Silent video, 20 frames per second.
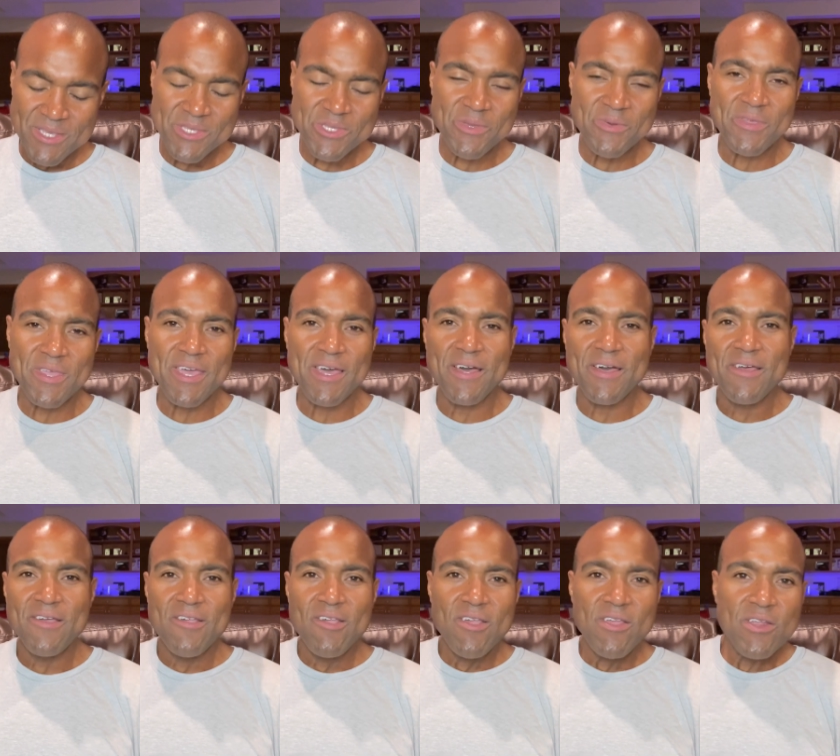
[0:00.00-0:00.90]
So
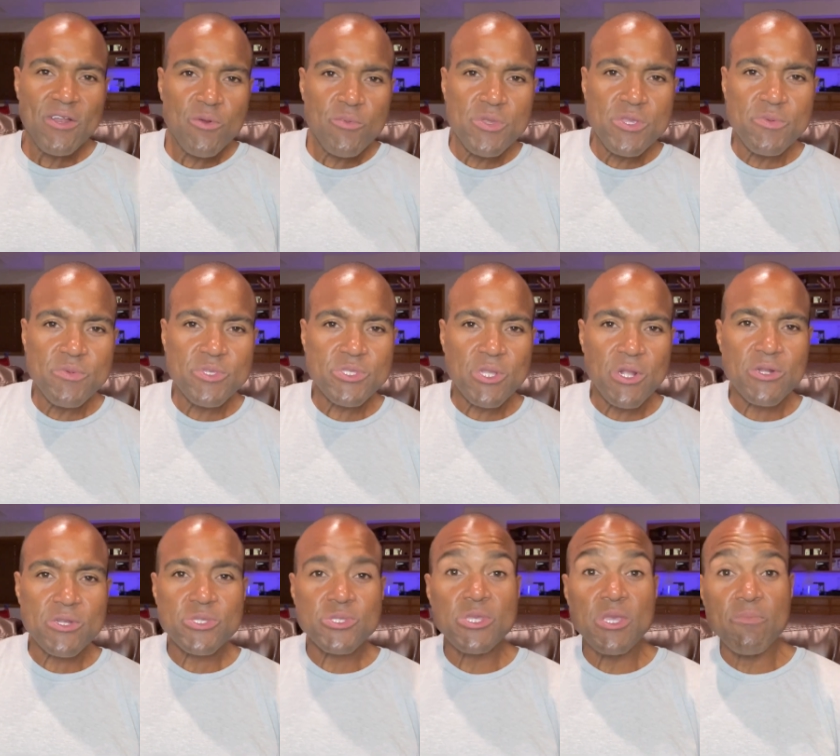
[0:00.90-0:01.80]
yeah, you know, we
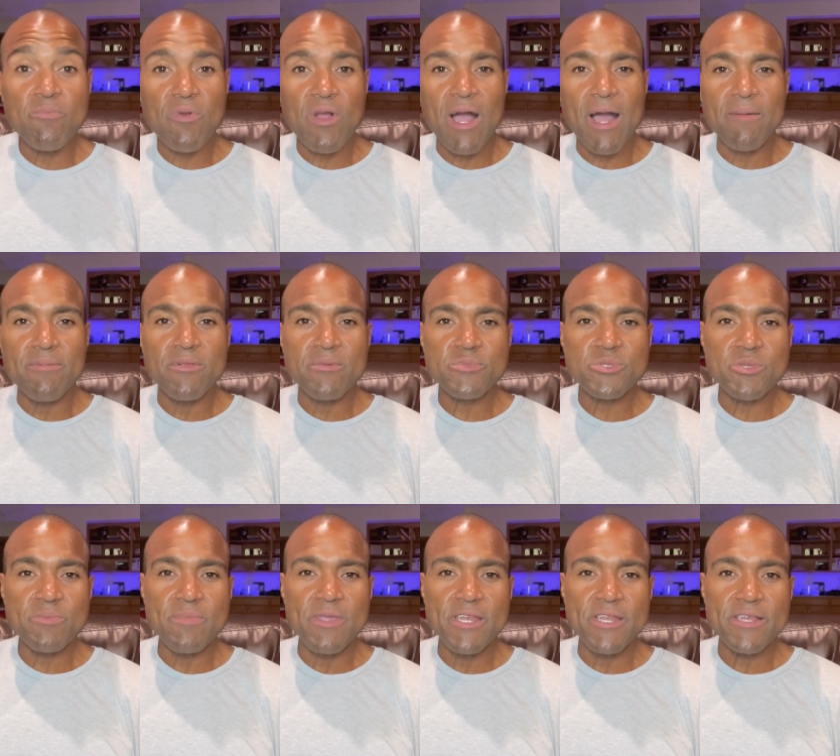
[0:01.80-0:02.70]
start to see
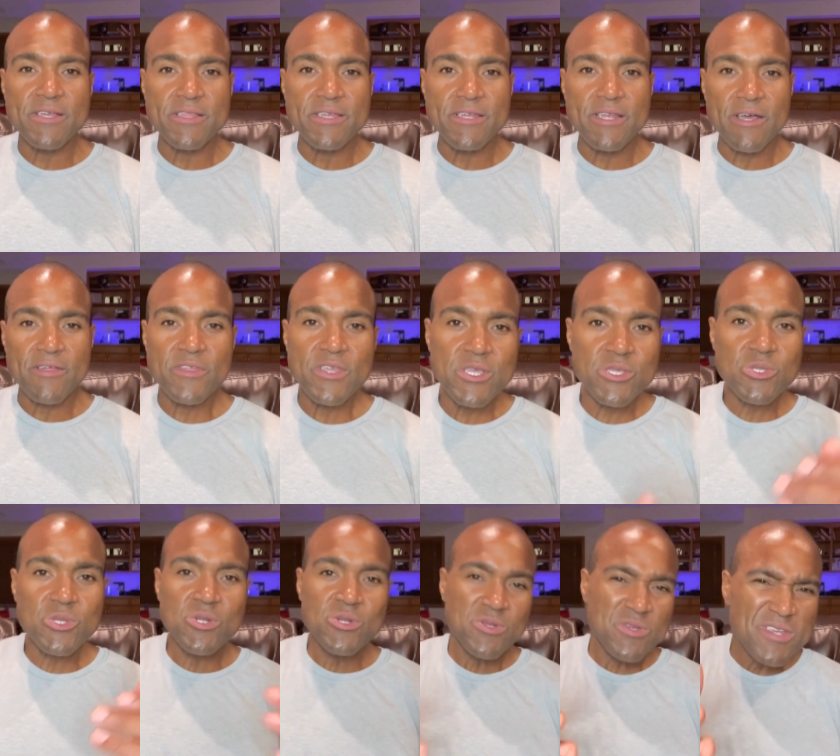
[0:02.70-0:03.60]
problems immediately. Now,
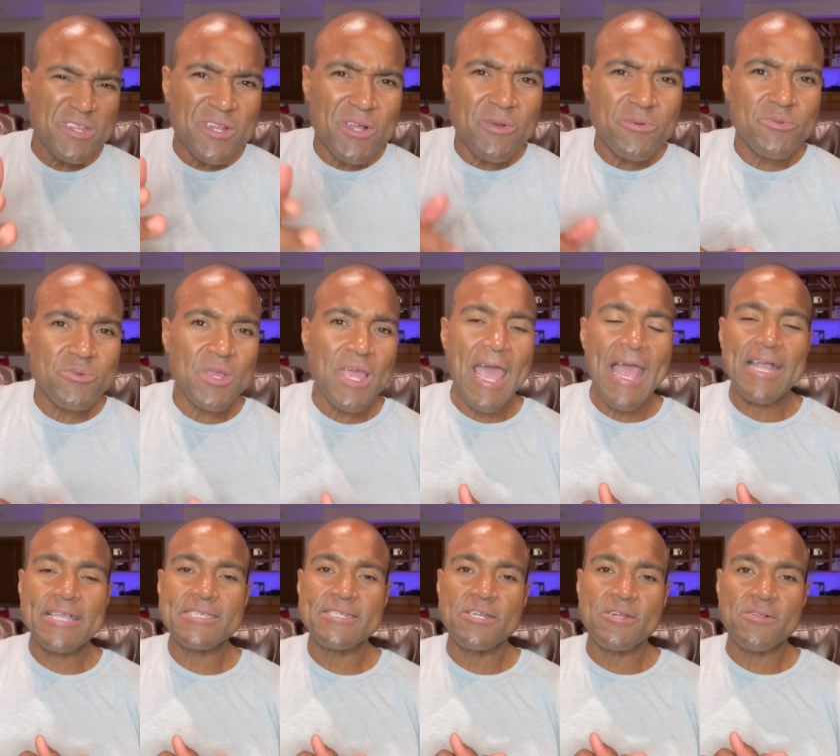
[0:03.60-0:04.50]
these are, you know,
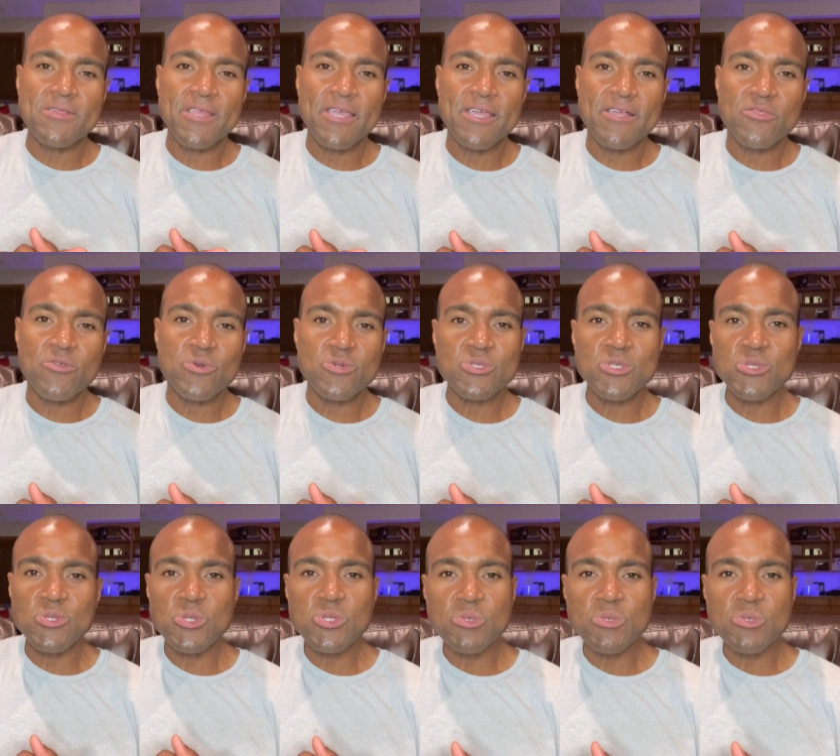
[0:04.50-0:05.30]
accidental landlords. These